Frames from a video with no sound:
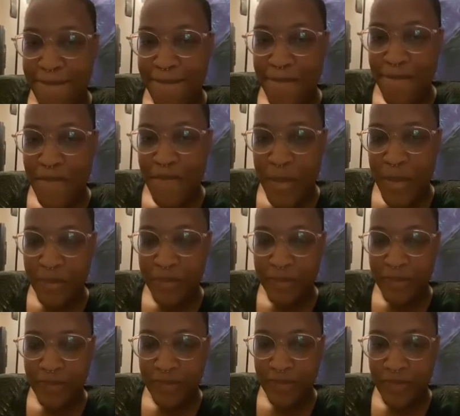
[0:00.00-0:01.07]

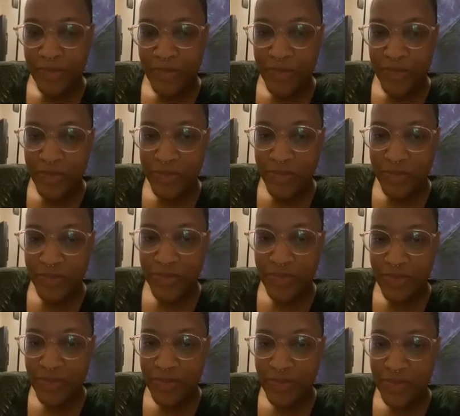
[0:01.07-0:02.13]

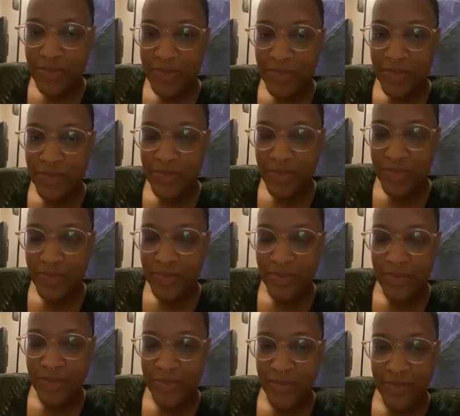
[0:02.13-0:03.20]

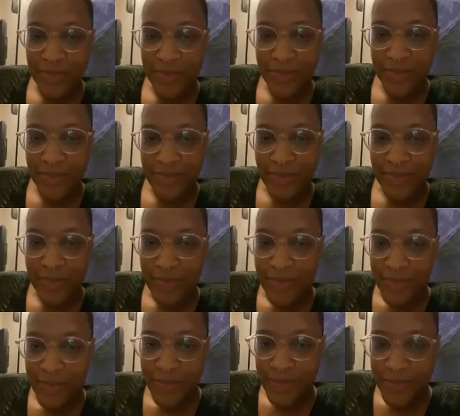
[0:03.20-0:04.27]

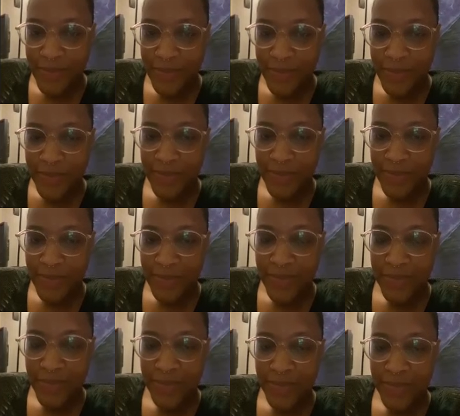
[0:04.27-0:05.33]

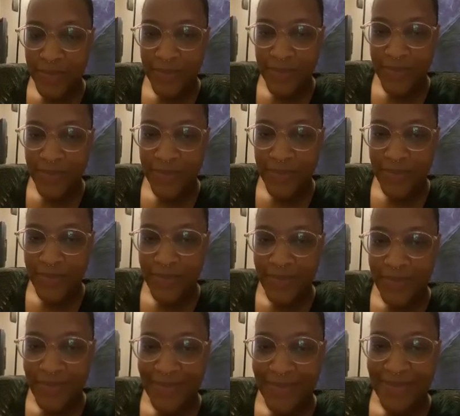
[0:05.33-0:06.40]

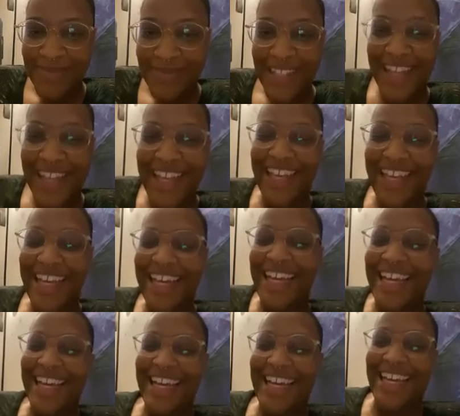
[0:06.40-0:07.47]

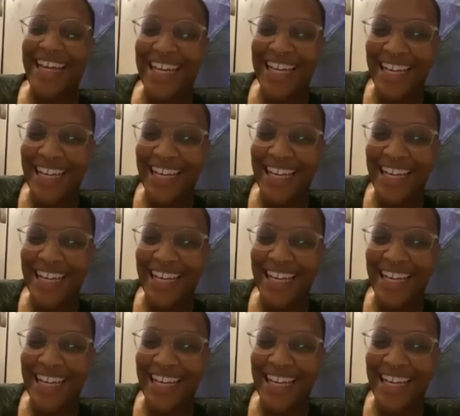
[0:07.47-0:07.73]
(not speaking)